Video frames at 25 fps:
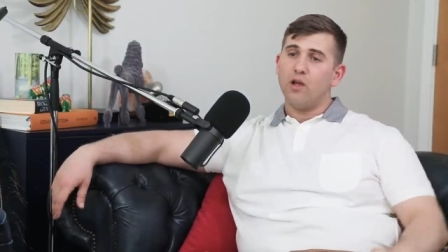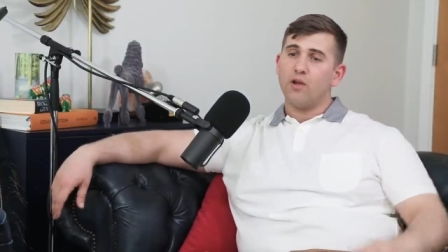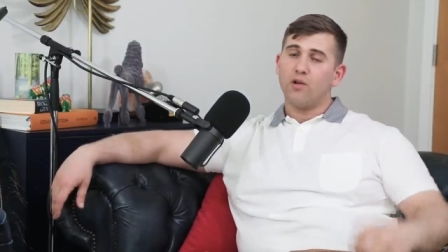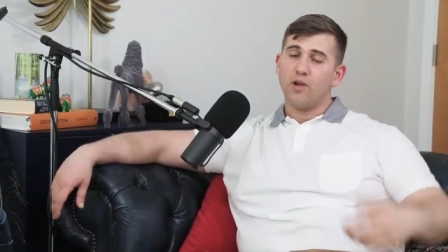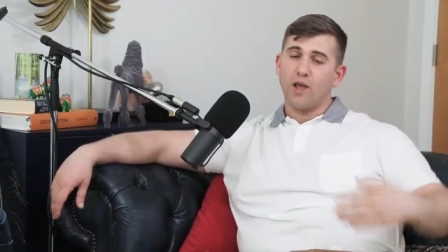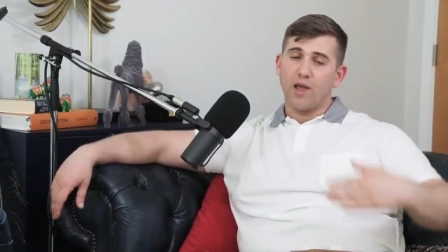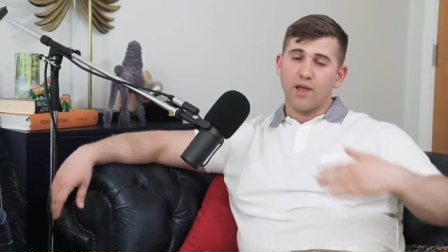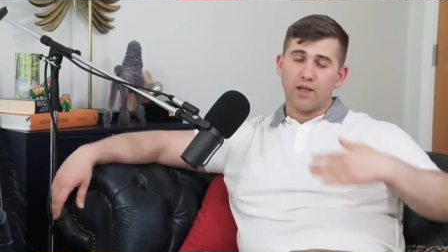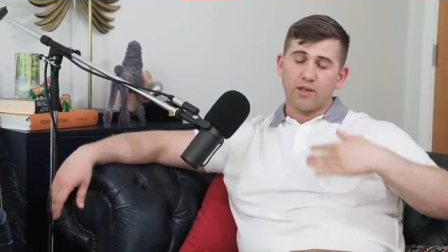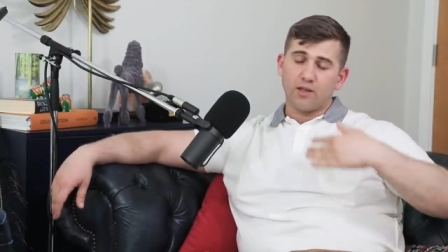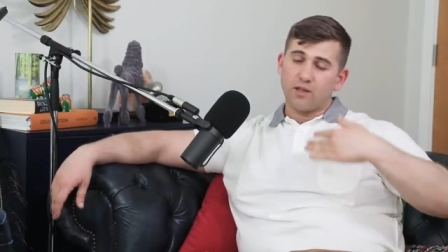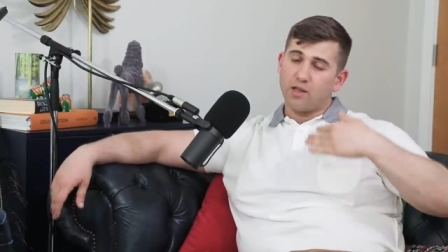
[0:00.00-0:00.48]

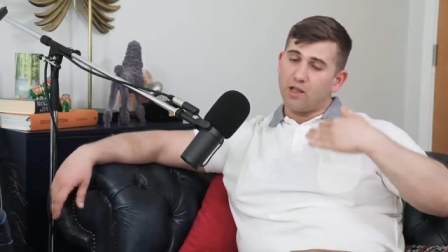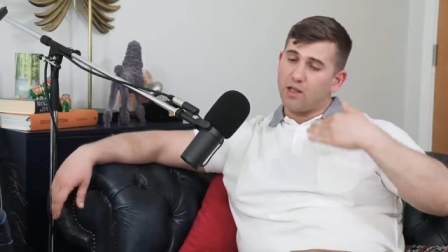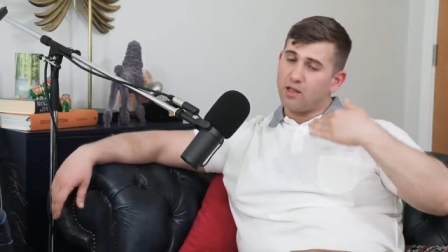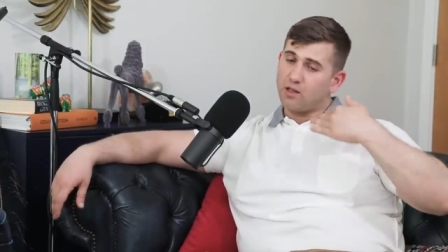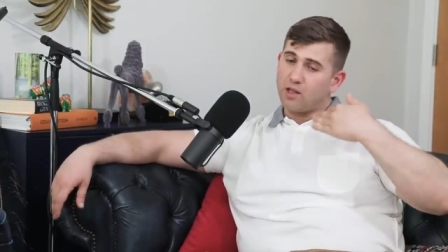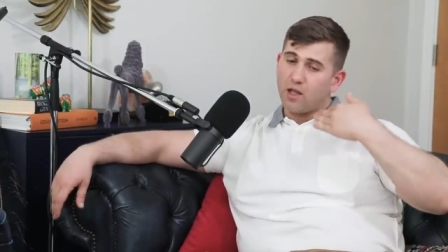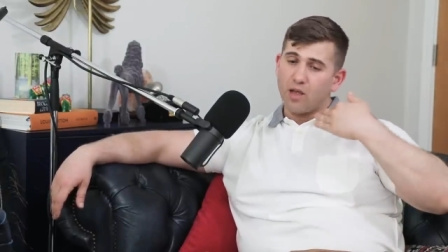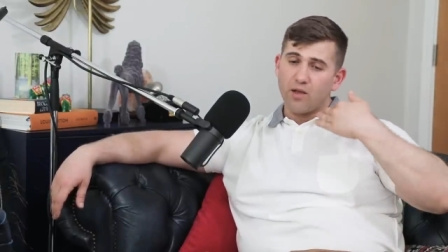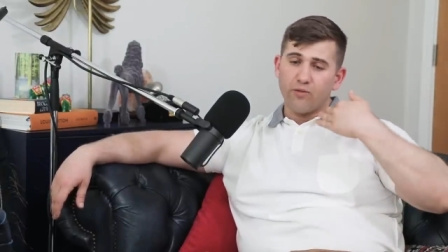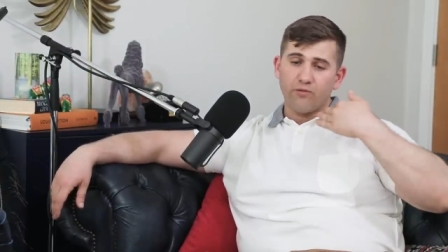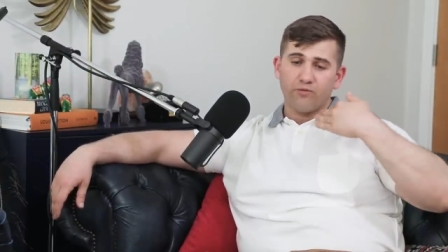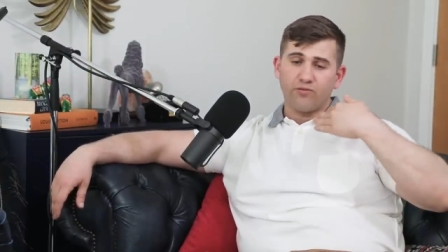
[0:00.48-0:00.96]
Like
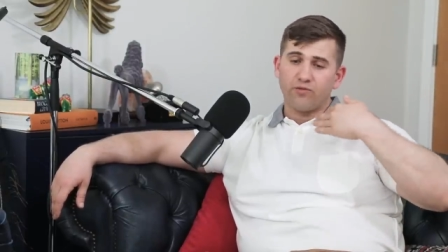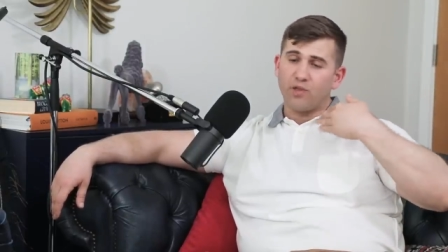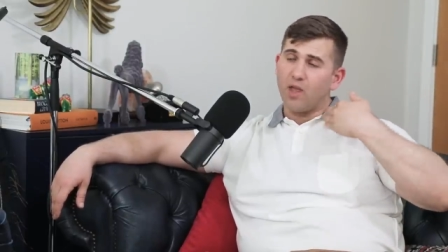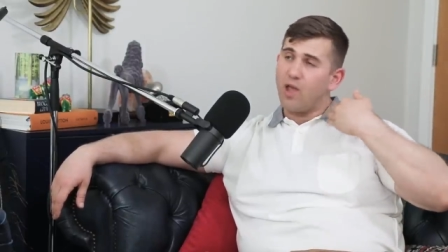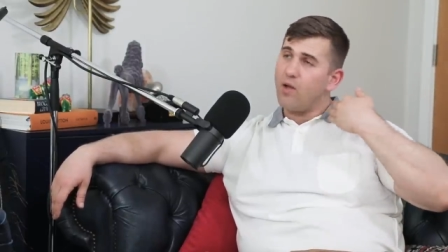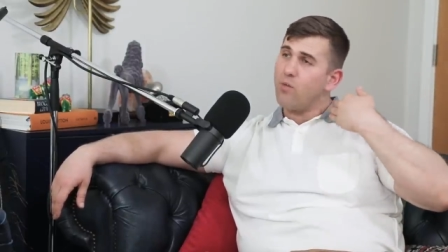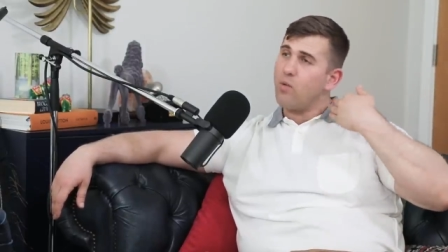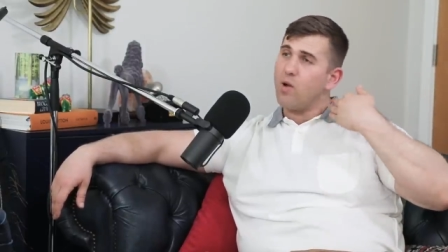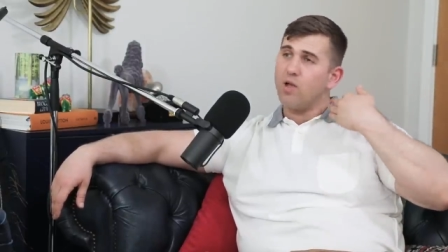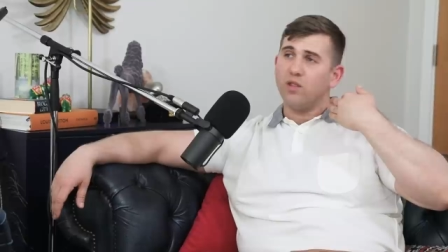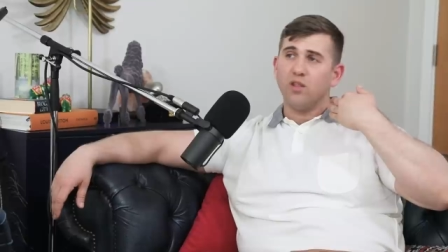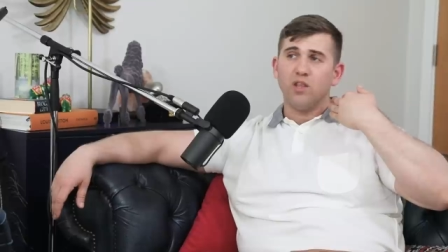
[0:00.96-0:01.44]

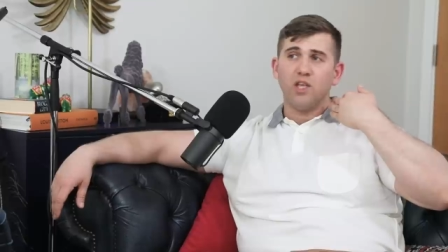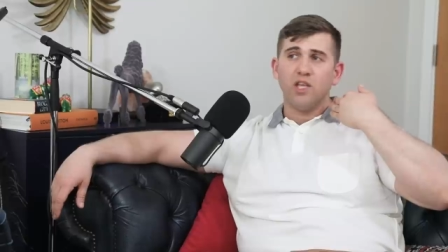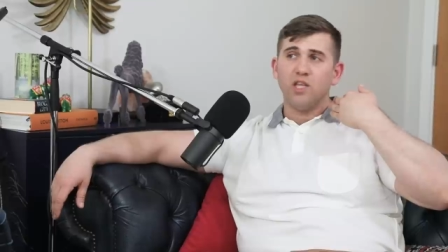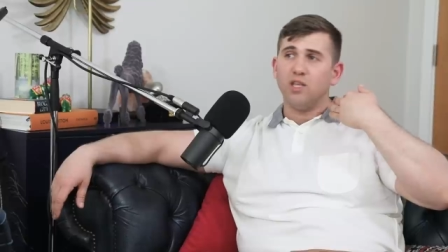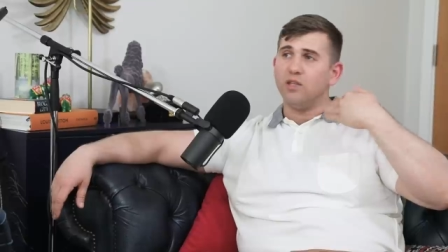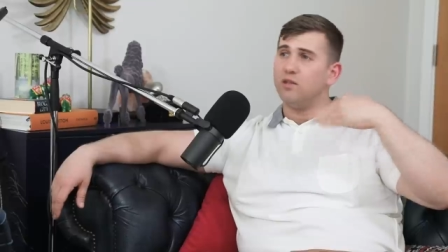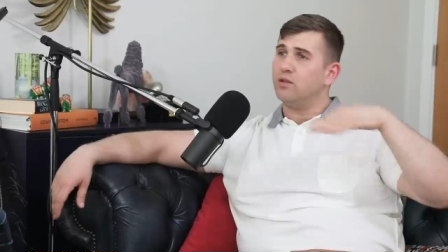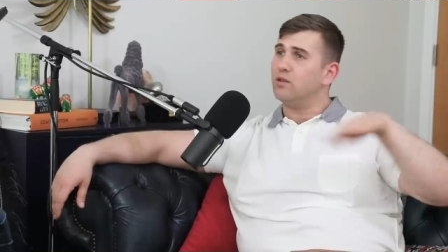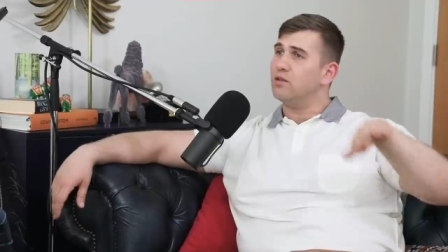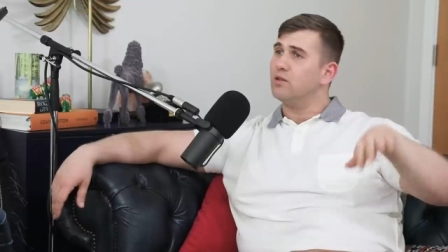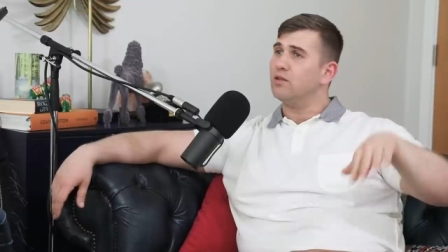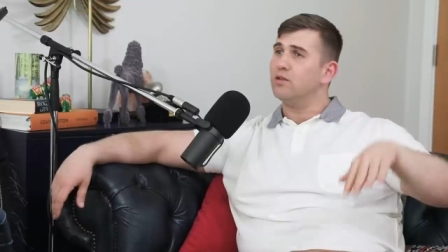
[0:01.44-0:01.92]
they went
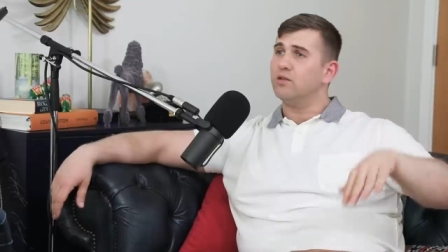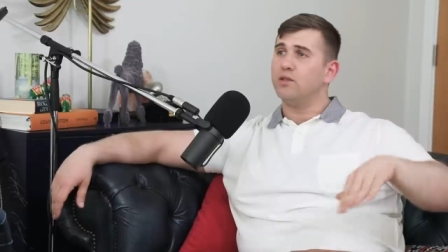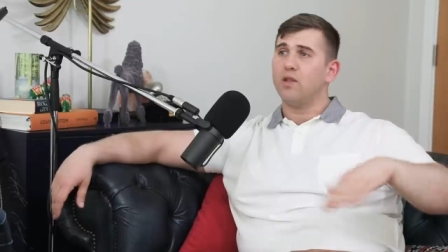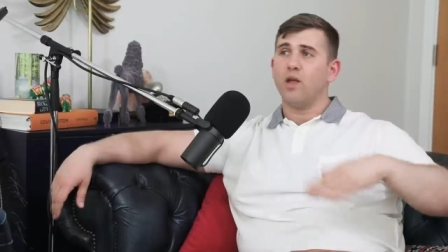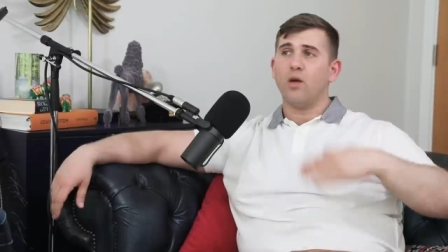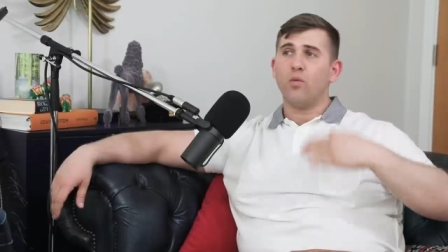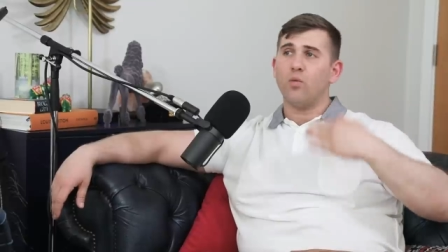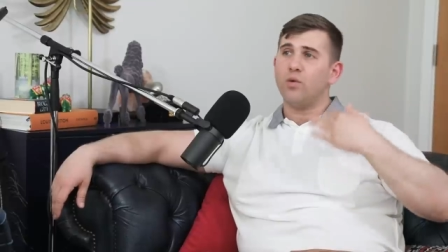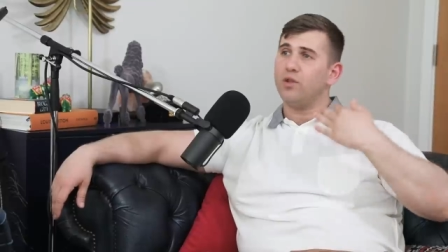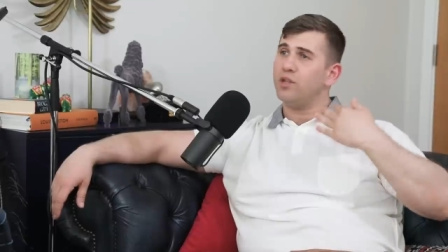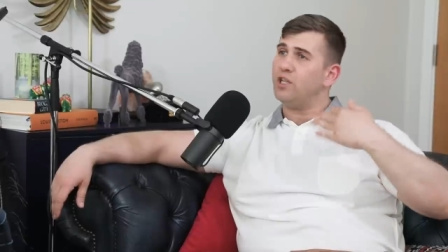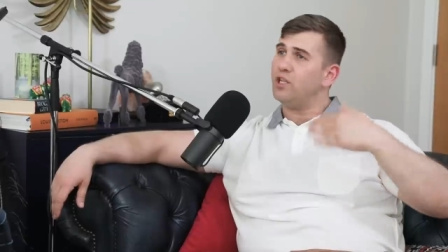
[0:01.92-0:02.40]
in
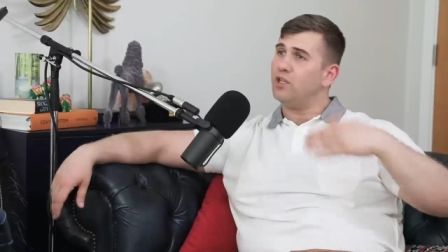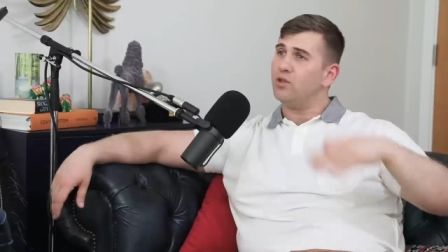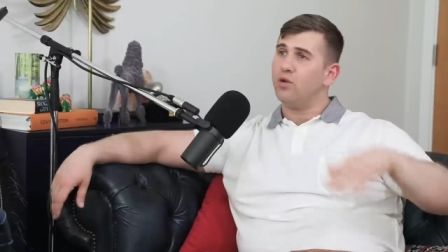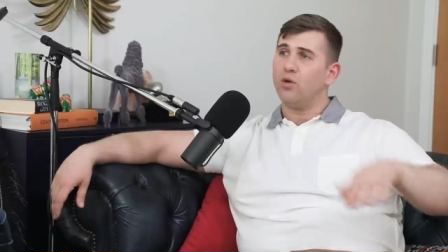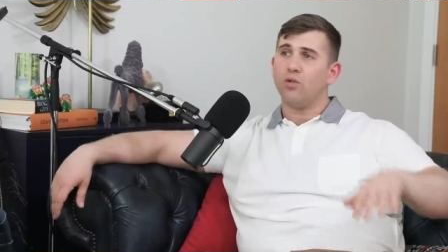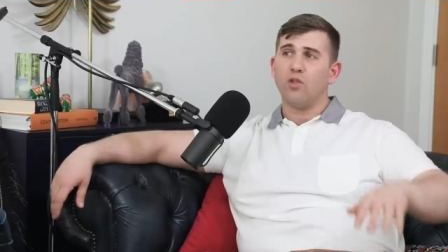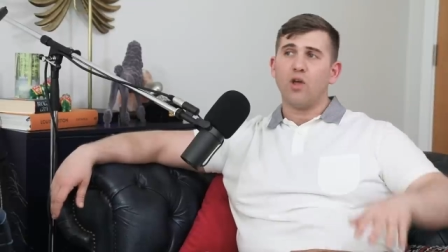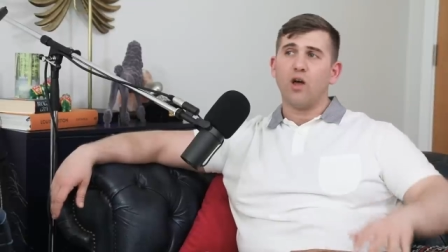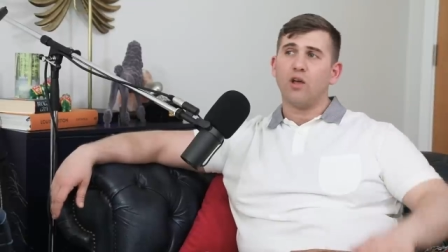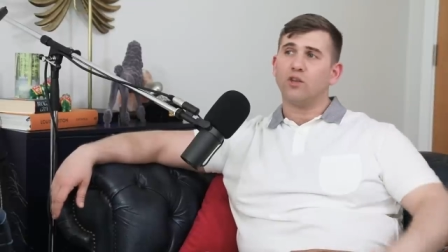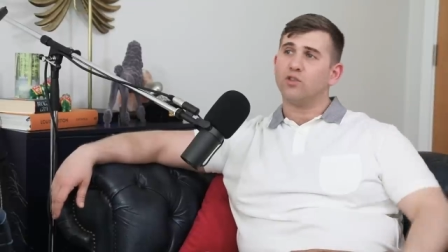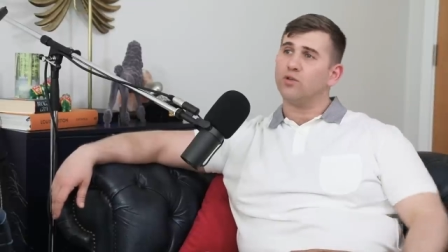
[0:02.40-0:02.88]

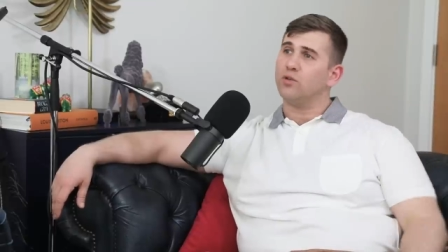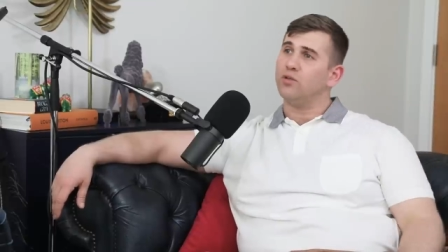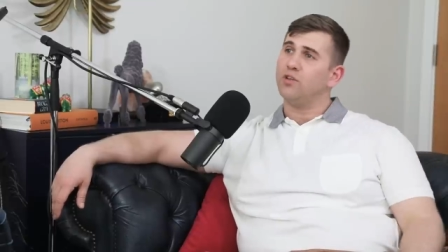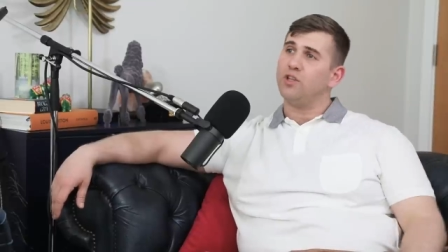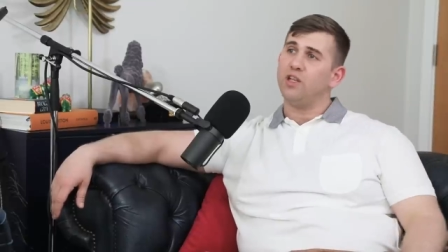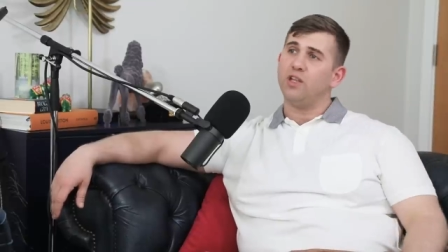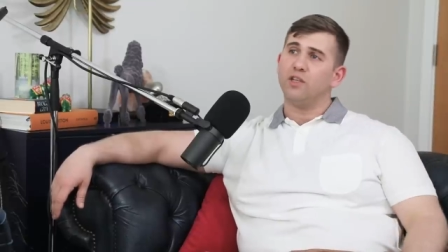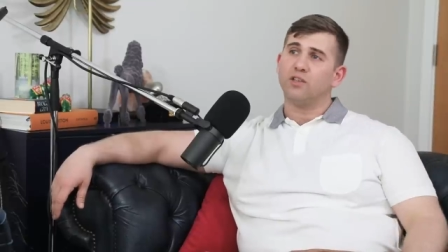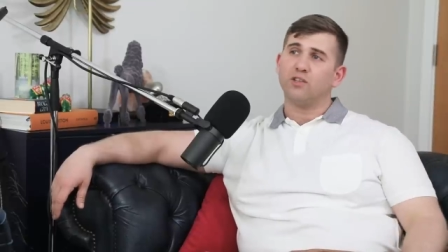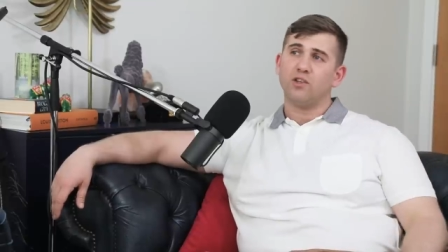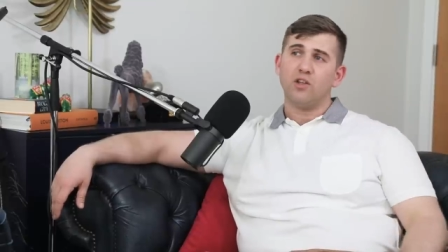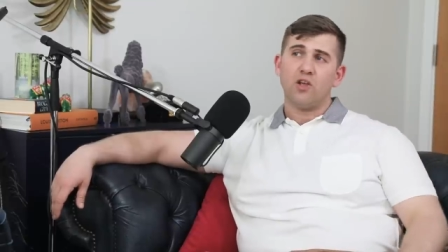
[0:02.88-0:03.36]
on us on
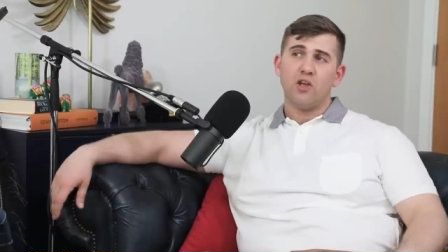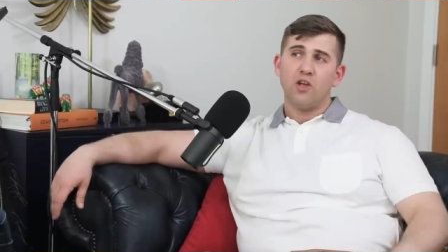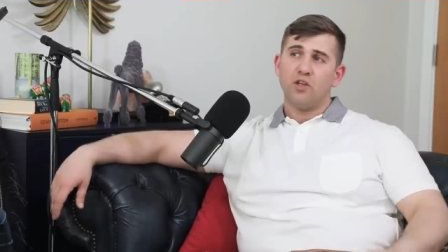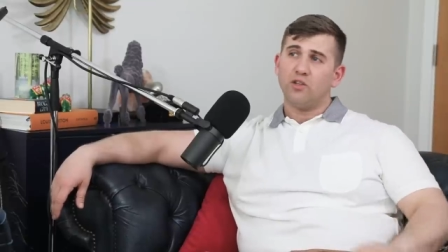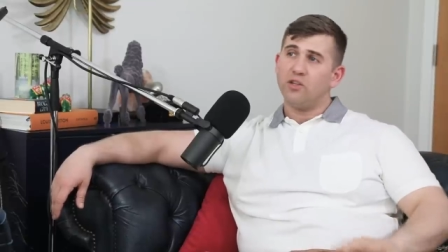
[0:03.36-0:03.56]
this.